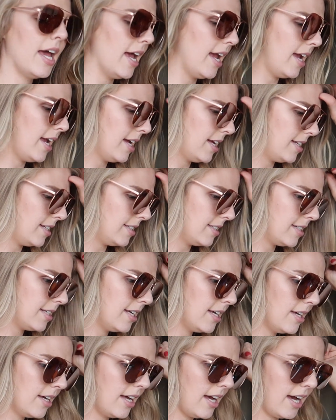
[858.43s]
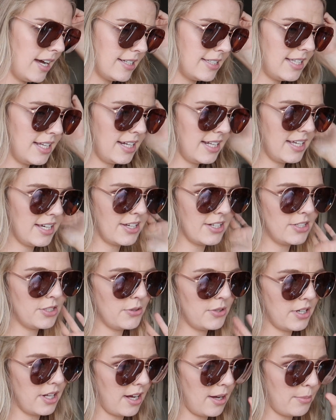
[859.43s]
And I said he could
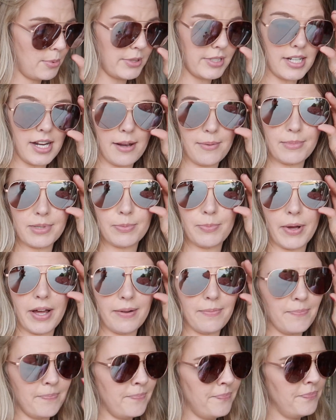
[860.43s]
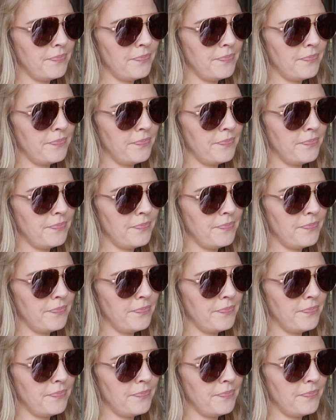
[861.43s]
do it a couple times, but